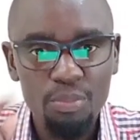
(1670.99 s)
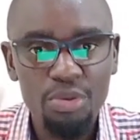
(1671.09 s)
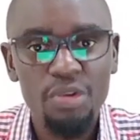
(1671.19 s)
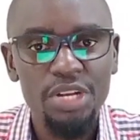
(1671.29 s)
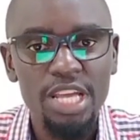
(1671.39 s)

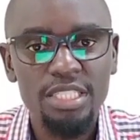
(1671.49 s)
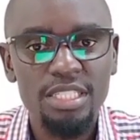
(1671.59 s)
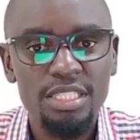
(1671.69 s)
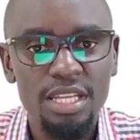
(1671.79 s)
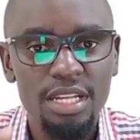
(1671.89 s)

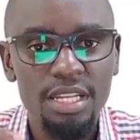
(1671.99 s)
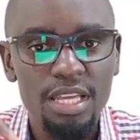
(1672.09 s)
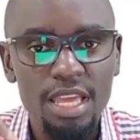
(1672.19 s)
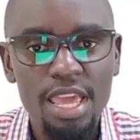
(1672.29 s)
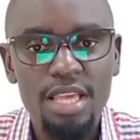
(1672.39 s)
Prioritization
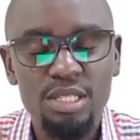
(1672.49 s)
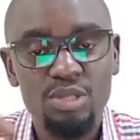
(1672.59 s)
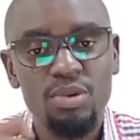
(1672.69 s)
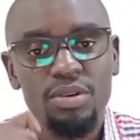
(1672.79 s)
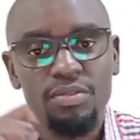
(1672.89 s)

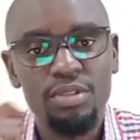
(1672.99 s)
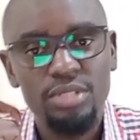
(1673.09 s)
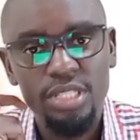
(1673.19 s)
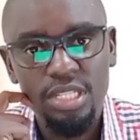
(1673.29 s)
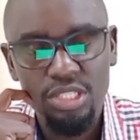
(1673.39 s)
is one of
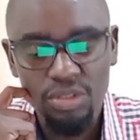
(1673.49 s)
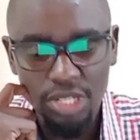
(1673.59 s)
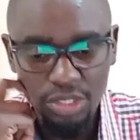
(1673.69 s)
those things you